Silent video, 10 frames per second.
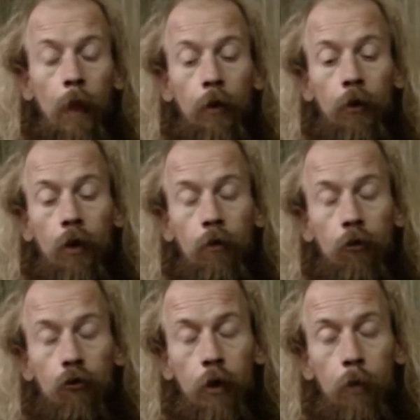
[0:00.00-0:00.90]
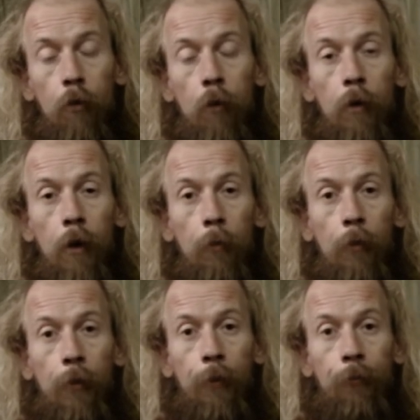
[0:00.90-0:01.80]
And you have a tree pop up
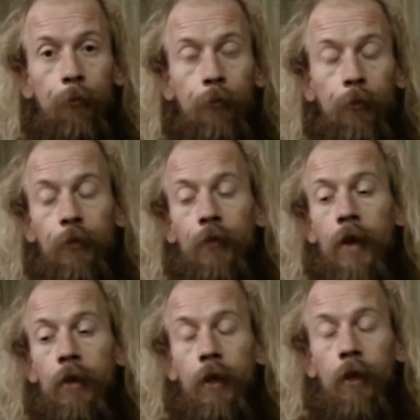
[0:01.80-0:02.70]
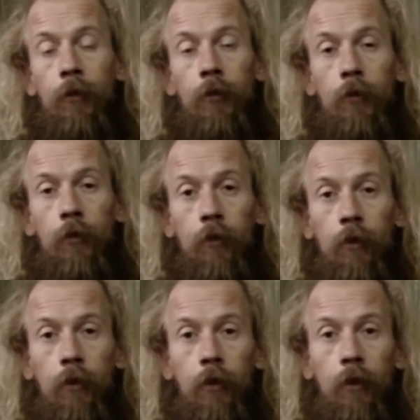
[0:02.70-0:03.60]
in 10 years,
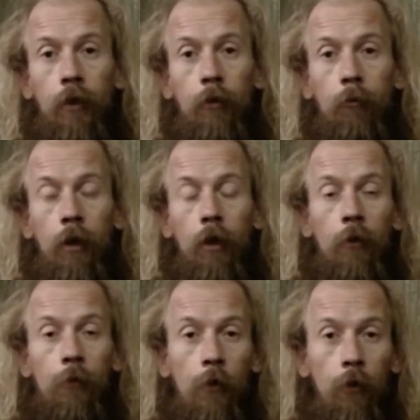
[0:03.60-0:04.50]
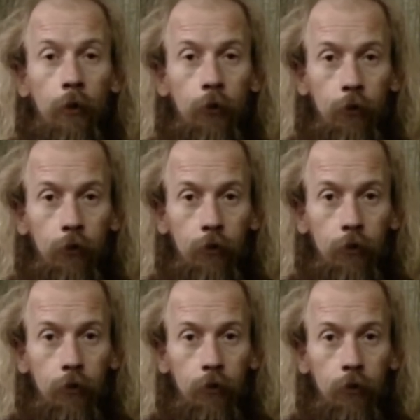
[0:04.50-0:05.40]
like a forest.
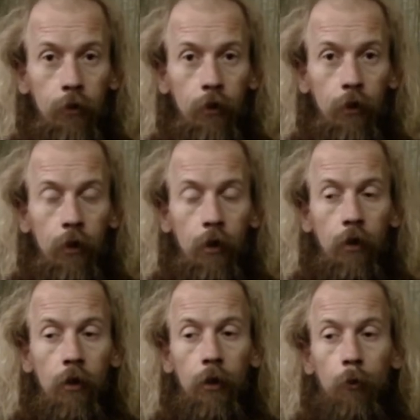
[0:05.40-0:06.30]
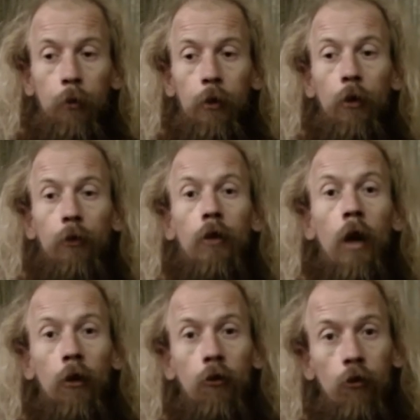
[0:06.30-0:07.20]
And it'll be those
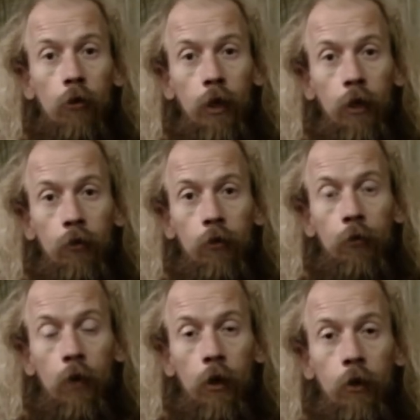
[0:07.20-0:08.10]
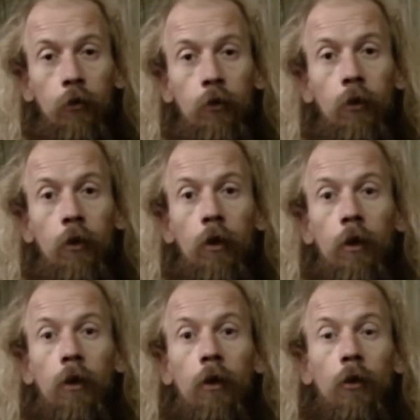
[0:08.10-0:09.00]
young trees first,
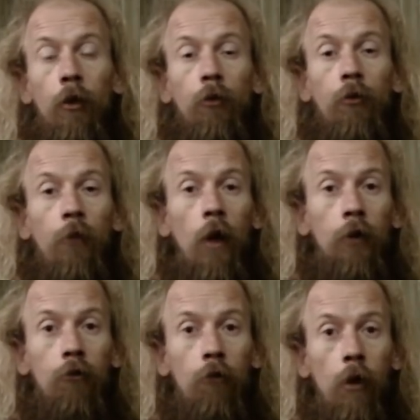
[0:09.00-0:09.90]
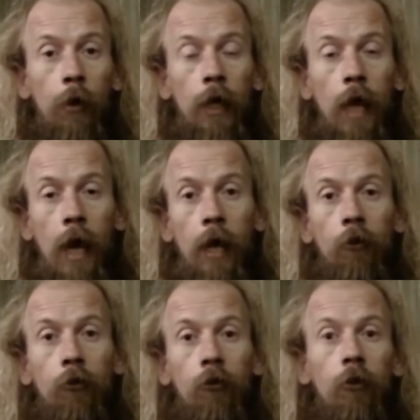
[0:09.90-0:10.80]
those fast growing
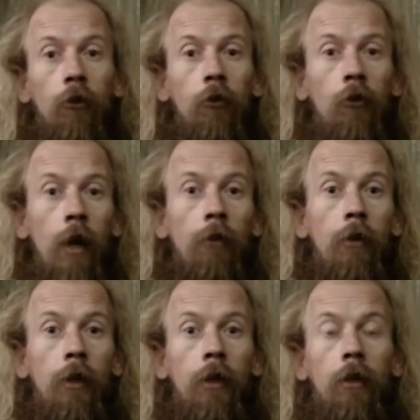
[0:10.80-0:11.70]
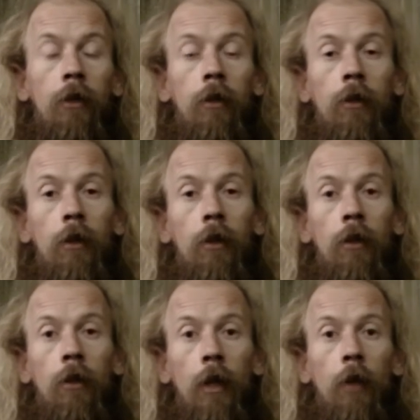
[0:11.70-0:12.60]
ash and cherry,
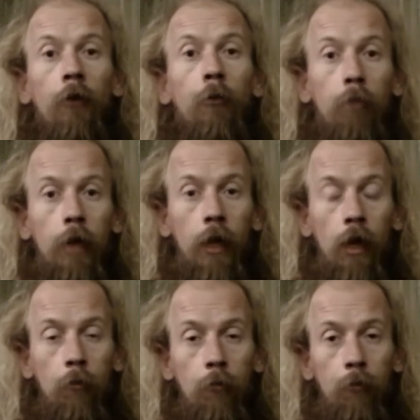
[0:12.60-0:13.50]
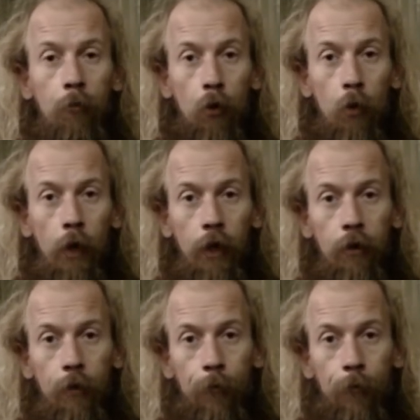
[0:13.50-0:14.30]
they'll spring up quick.